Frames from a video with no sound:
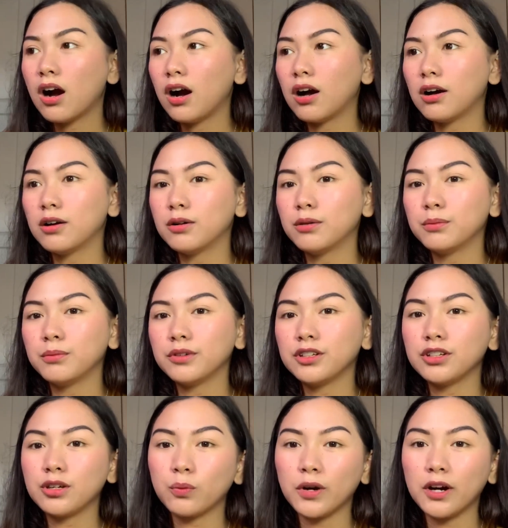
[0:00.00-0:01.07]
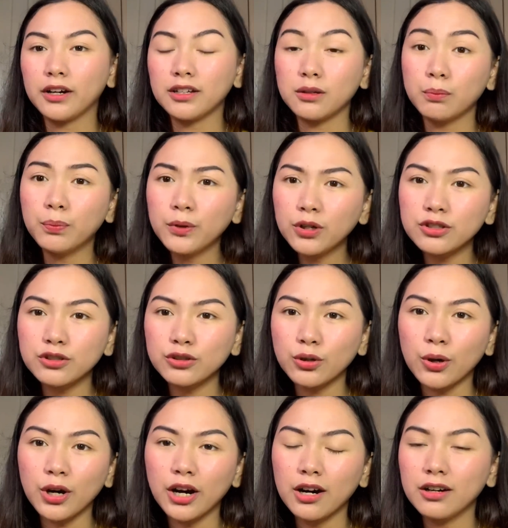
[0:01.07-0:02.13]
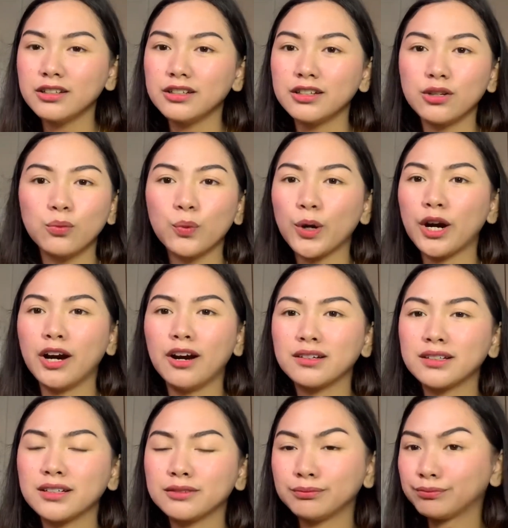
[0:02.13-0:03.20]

um, you can work in a bookstore, you can work